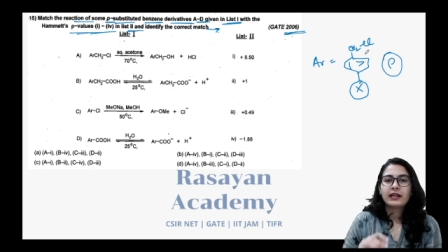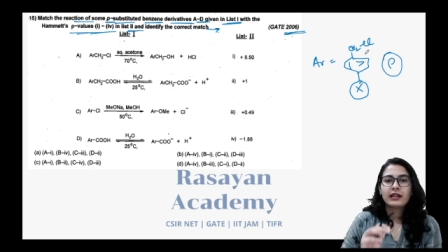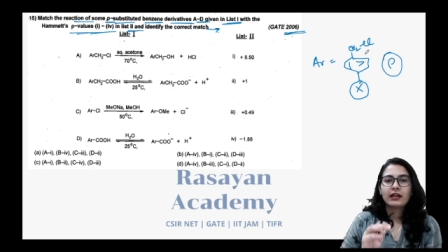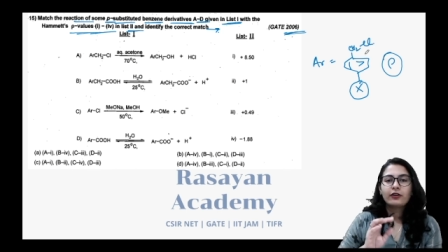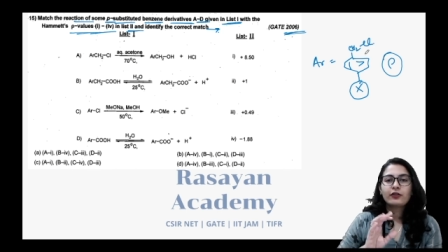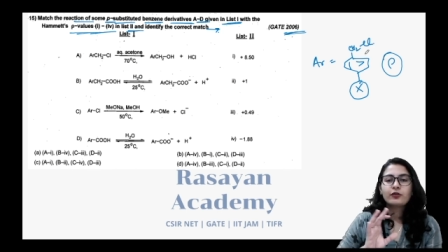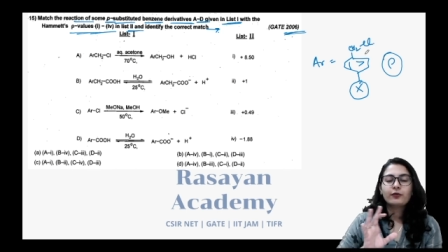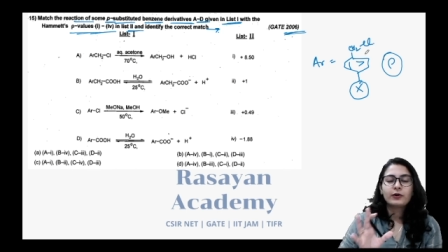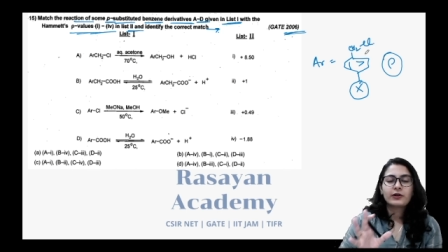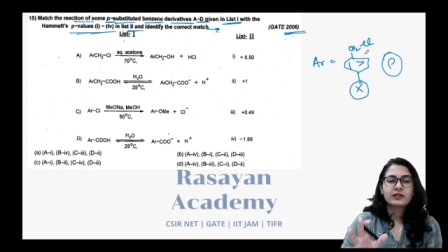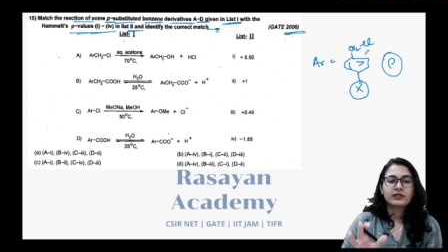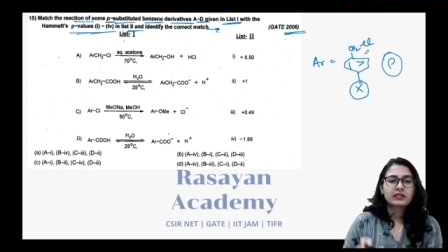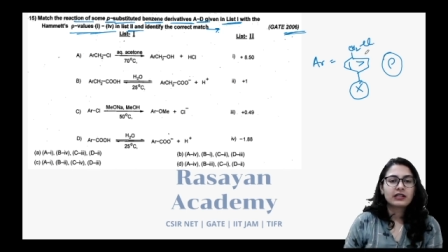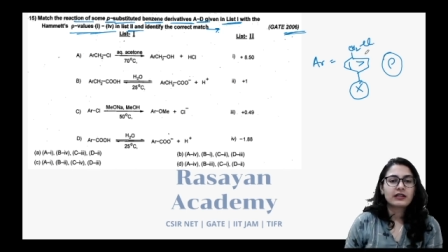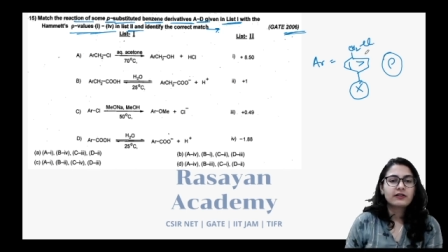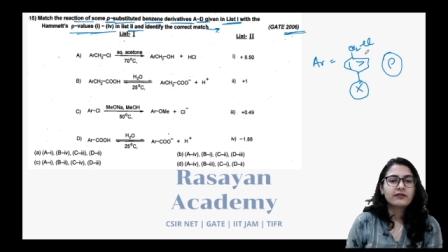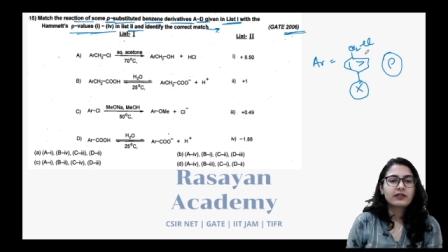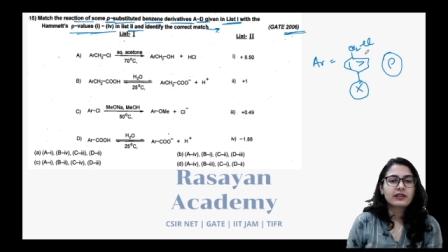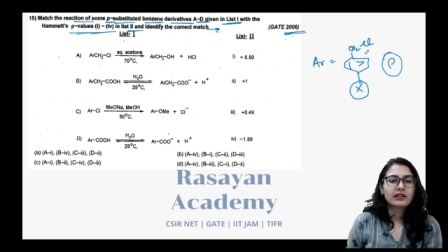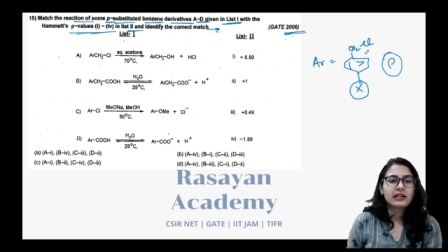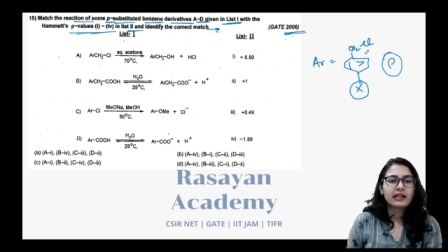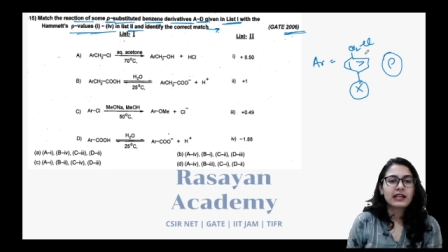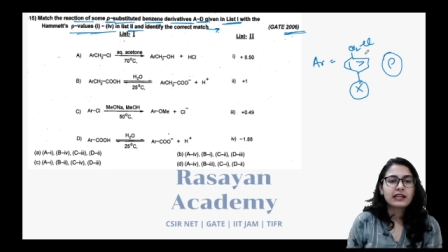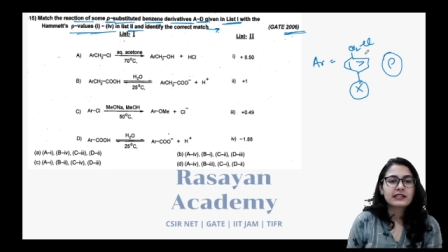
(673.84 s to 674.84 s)
now you must have
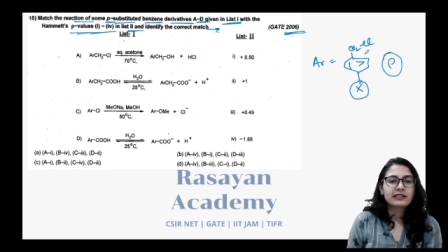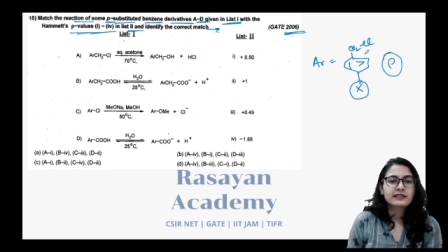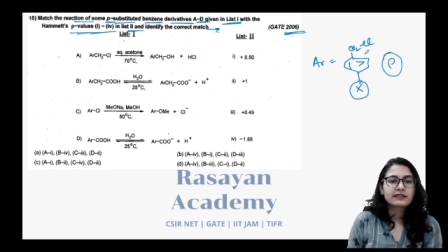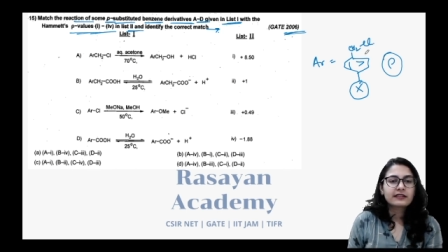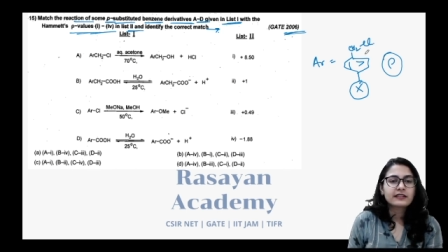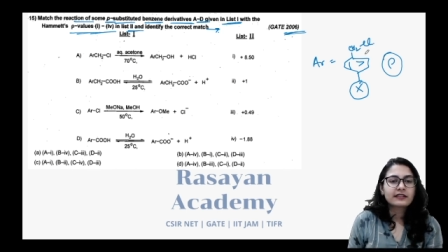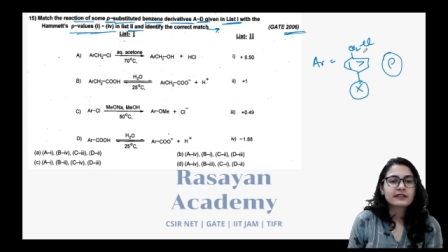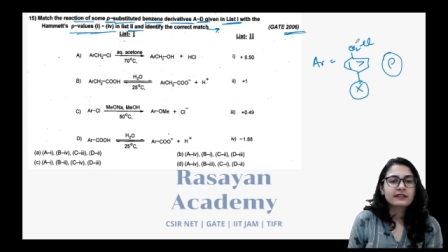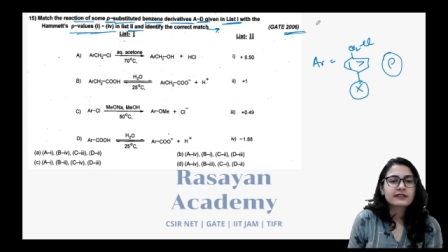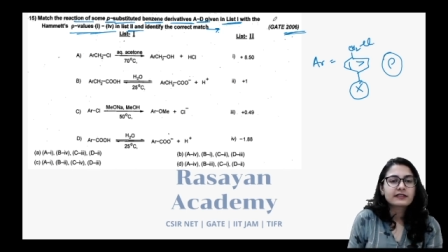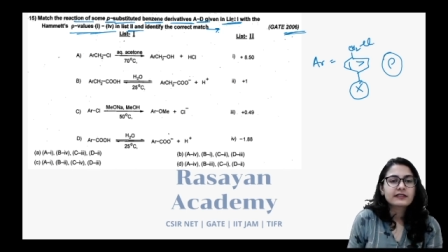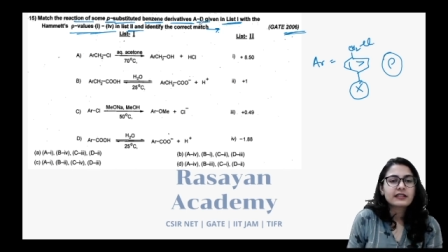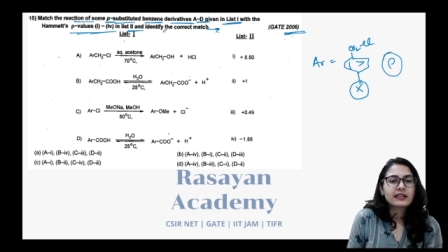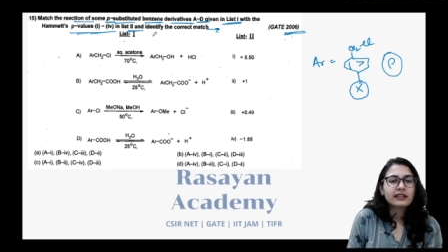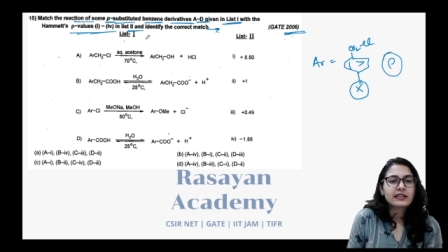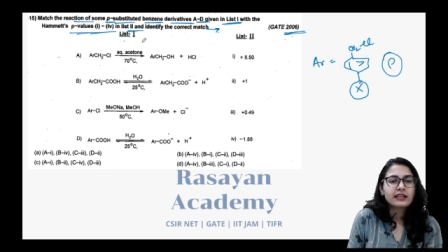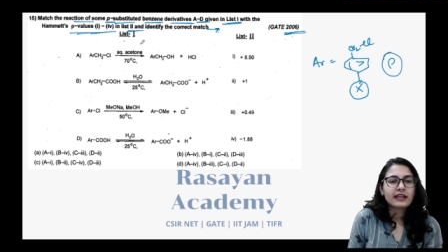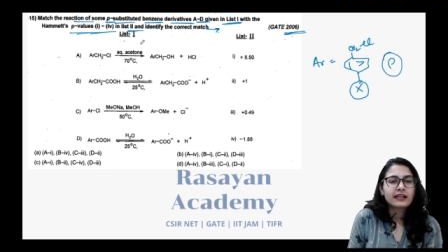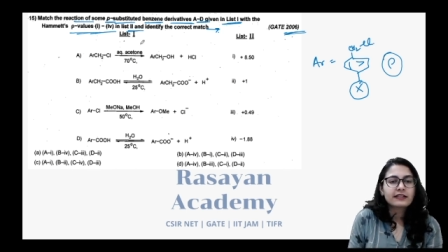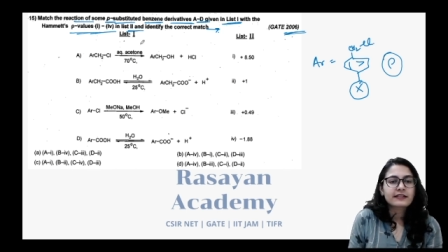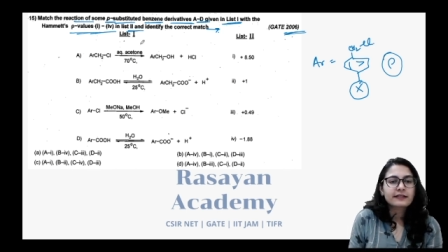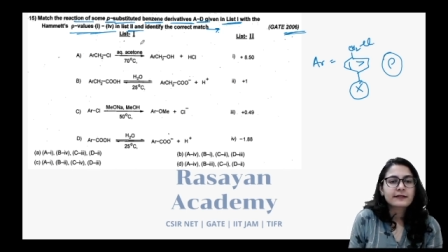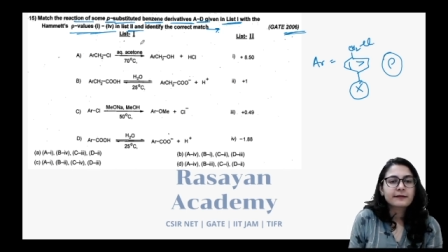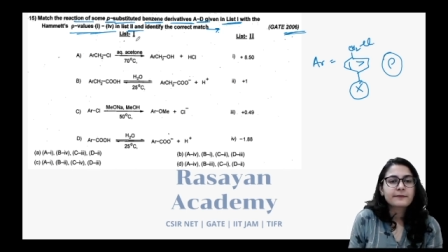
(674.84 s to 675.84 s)
realized this.
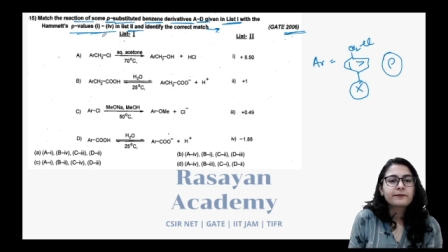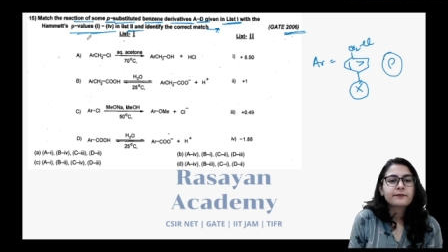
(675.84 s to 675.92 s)
Yes.